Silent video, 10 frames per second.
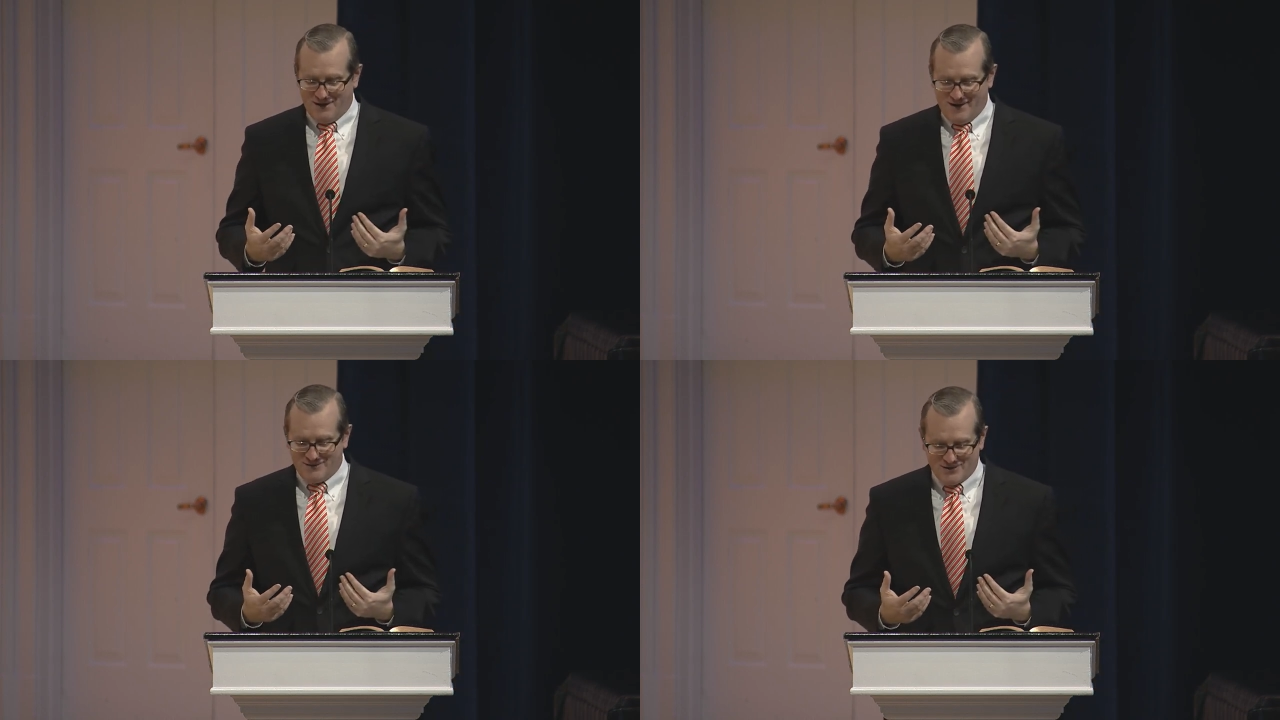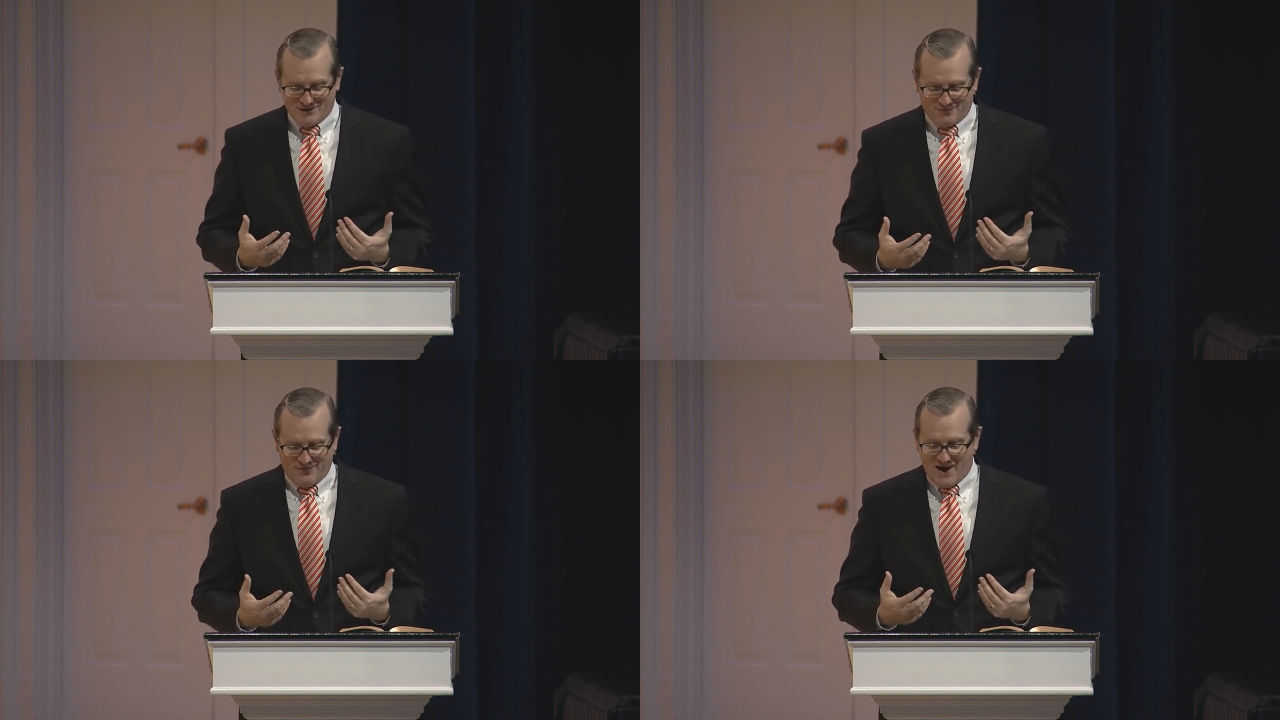to
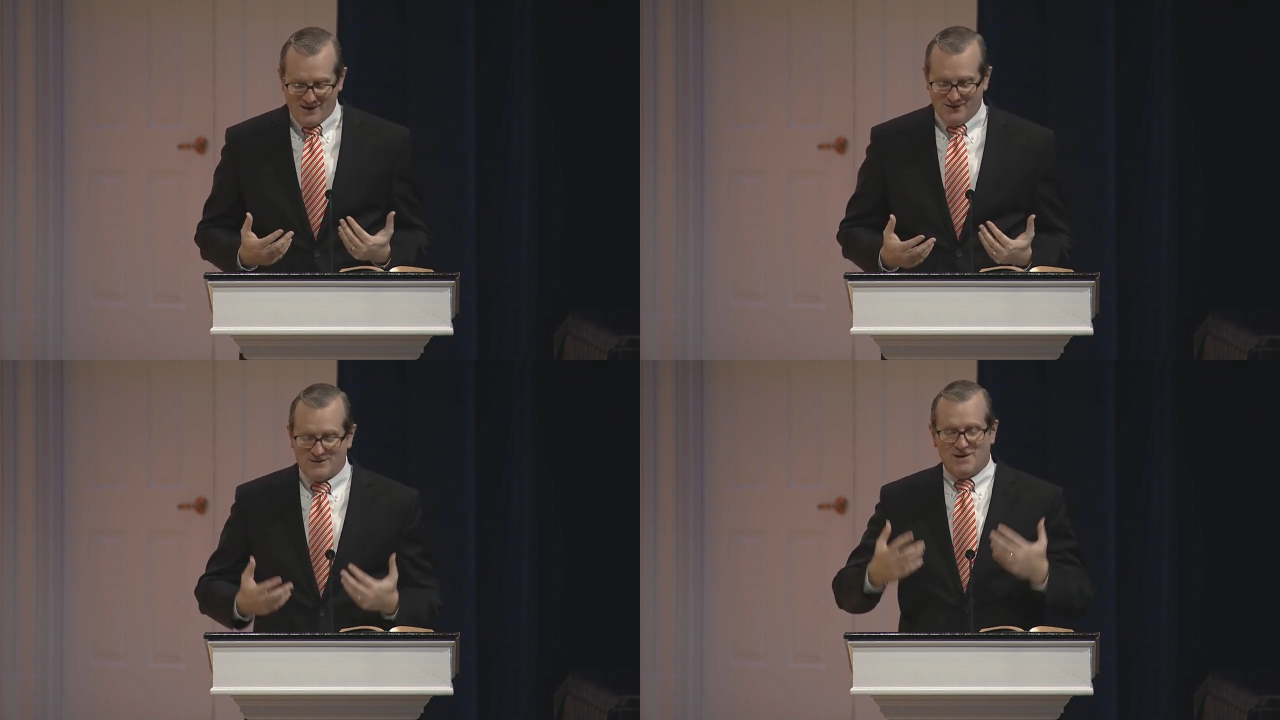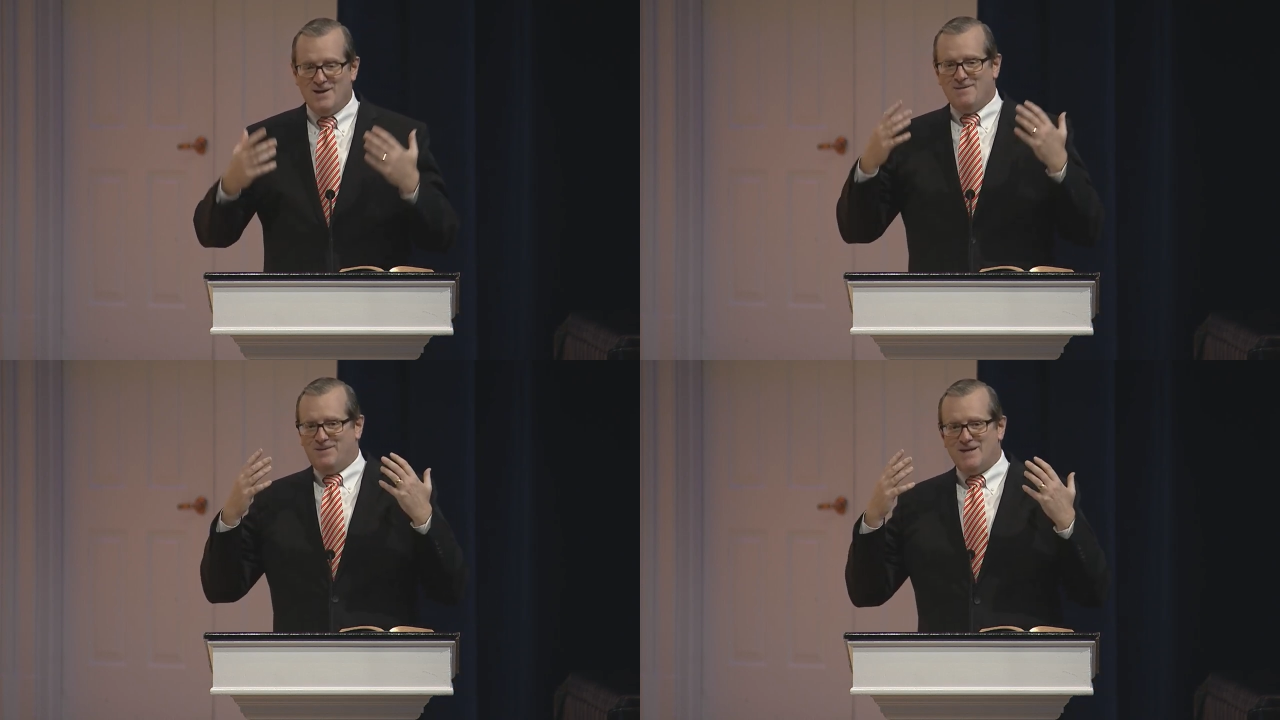unjust
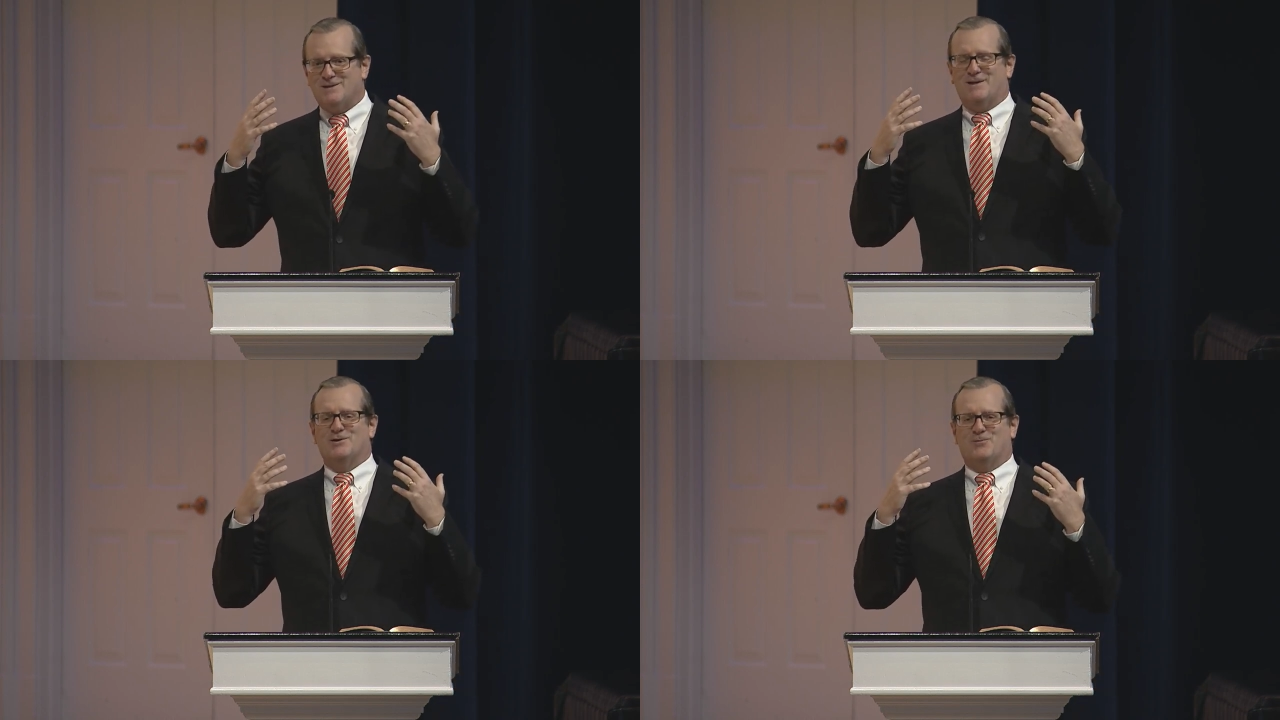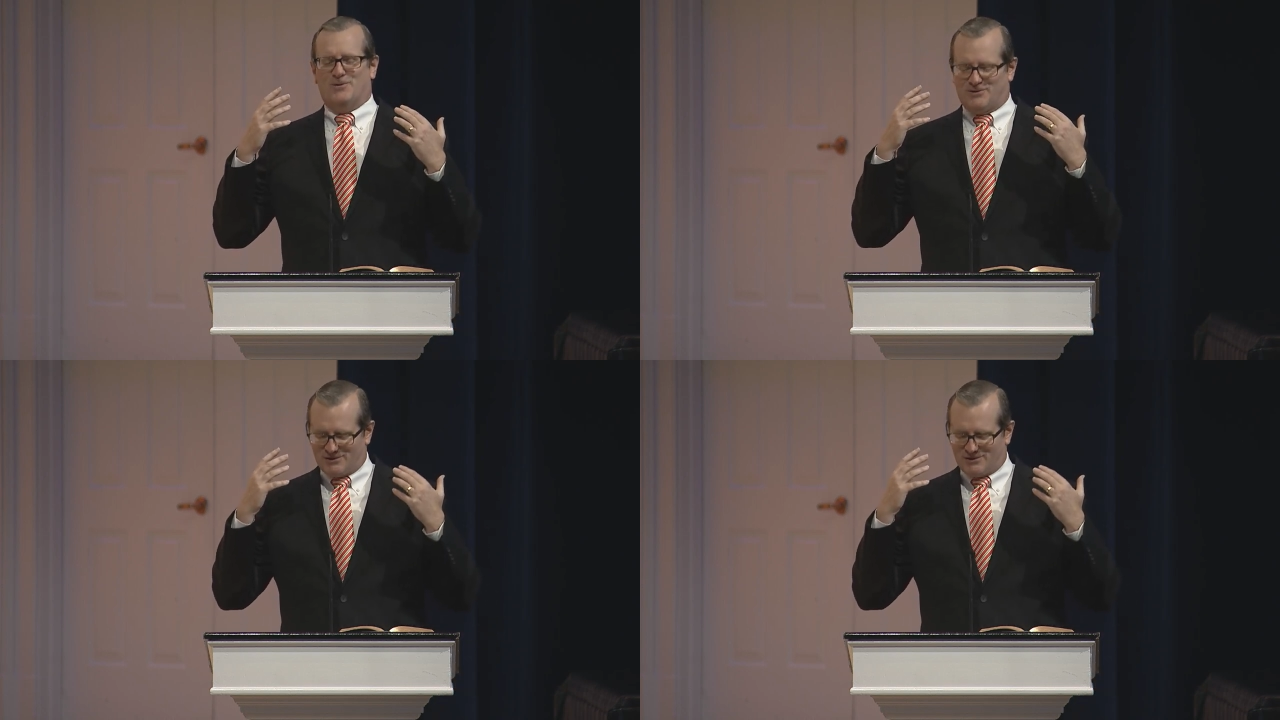violence. These things were